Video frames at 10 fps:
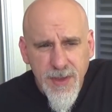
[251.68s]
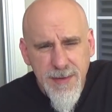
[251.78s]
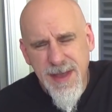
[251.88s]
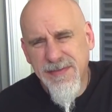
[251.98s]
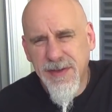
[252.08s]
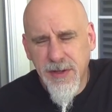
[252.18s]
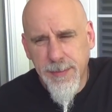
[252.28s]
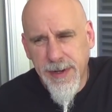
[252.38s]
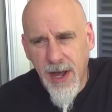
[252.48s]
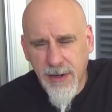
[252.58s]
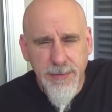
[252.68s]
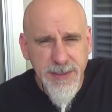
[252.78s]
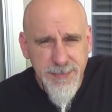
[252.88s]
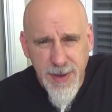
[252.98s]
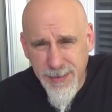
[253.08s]
Might feel a little bit hotter, but
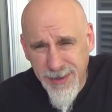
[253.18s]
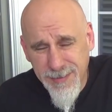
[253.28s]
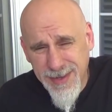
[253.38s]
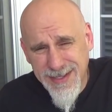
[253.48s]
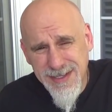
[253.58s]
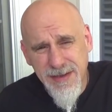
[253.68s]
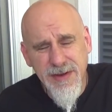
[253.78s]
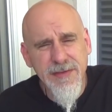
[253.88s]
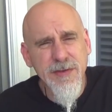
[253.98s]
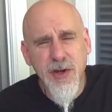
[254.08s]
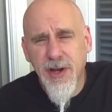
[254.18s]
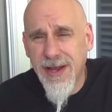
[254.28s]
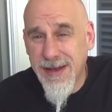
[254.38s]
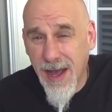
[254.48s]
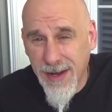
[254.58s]
it's probably going to be like a 7. If you're
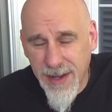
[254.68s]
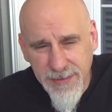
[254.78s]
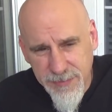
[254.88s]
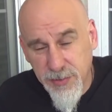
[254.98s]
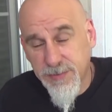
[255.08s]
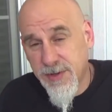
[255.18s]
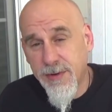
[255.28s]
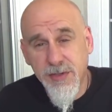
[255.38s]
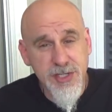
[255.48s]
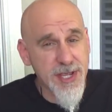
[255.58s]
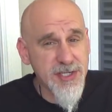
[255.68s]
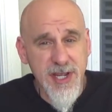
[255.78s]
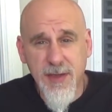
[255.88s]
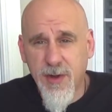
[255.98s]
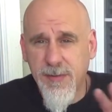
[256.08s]
a nine, if you somebody who's chasing
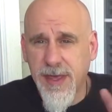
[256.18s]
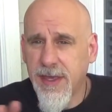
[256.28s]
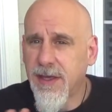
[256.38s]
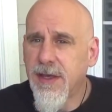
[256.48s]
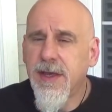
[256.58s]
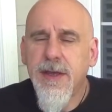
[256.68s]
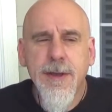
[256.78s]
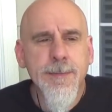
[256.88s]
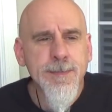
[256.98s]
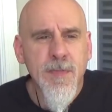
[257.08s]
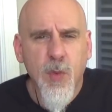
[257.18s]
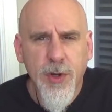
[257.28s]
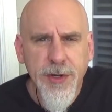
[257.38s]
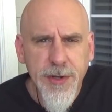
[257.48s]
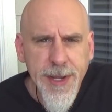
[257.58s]
the heat with me,
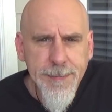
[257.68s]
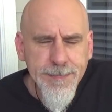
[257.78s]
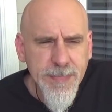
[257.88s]
we're doing it.